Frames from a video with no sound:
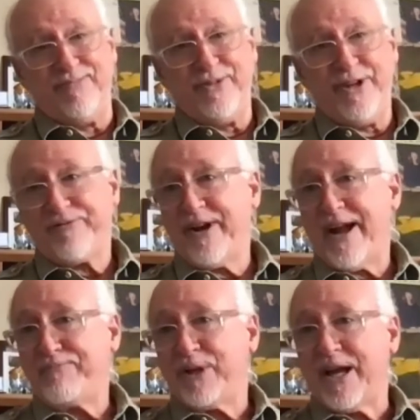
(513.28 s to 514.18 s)
different
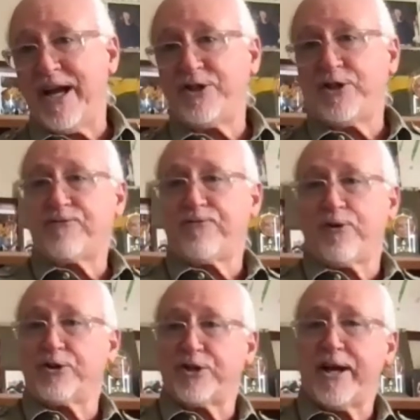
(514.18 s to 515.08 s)
applications for
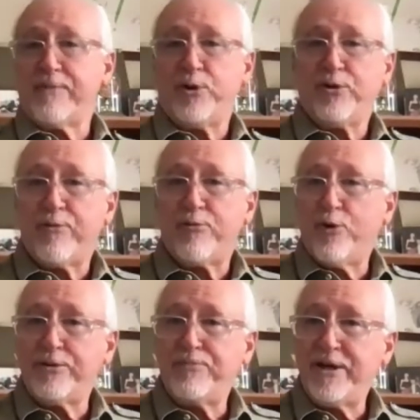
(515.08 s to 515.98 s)
example that
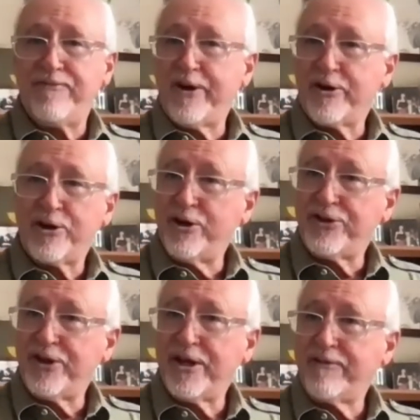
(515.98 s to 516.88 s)
wouldn't be a very good
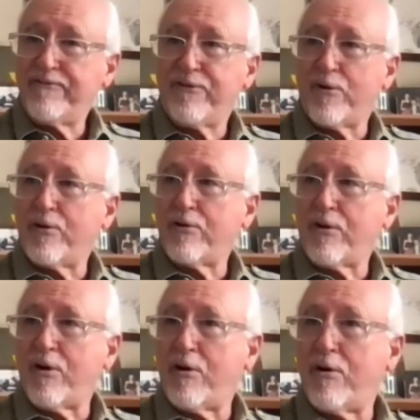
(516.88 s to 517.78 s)
thing for
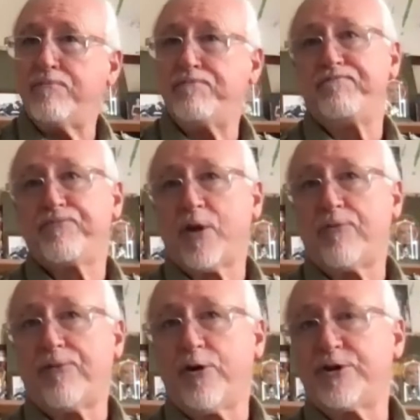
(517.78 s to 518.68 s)
um, for a